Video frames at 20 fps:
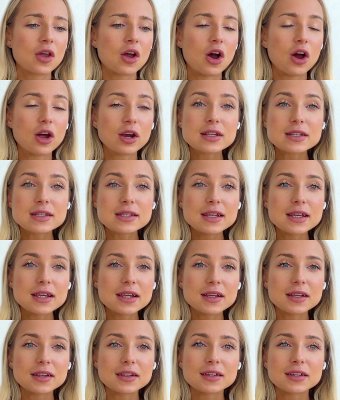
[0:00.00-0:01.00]

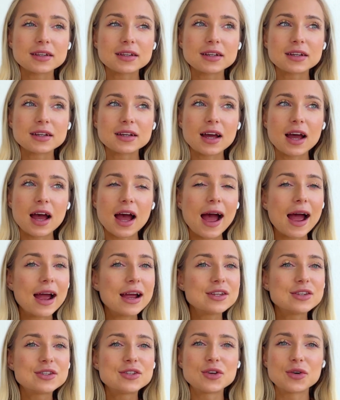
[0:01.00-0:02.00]
honestly,
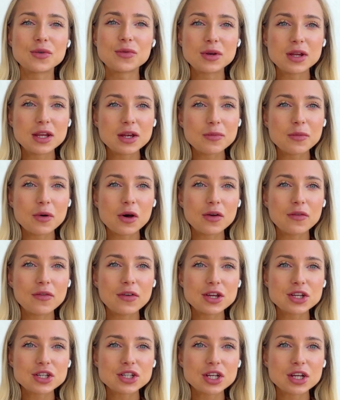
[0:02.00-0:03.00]
I don't need
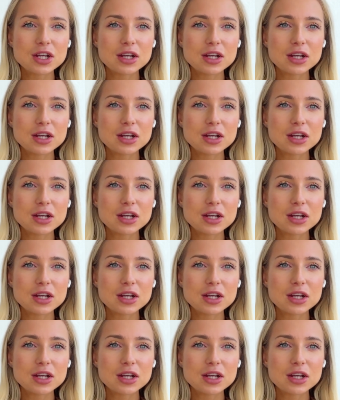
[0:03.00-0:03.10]
motivation,